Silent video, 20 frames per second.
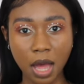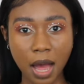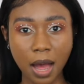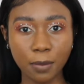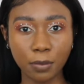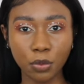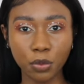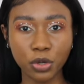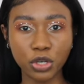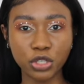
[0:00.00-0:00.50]

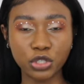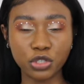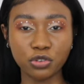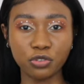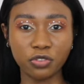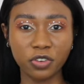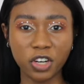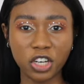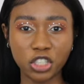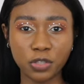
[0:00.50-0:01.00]
I'm going to
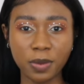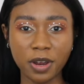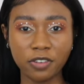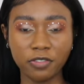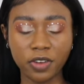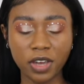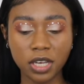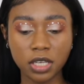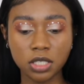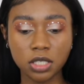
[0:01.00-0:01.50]
finish my
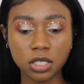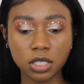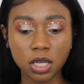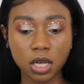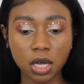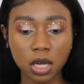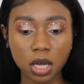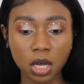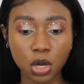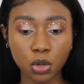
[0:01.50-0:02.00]
face
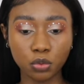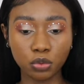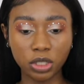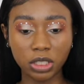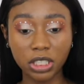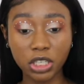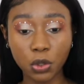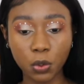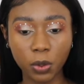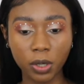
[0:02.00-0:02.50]

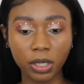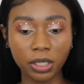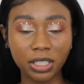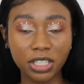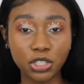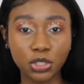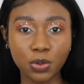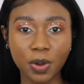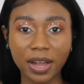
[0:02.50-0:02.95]
really quickly so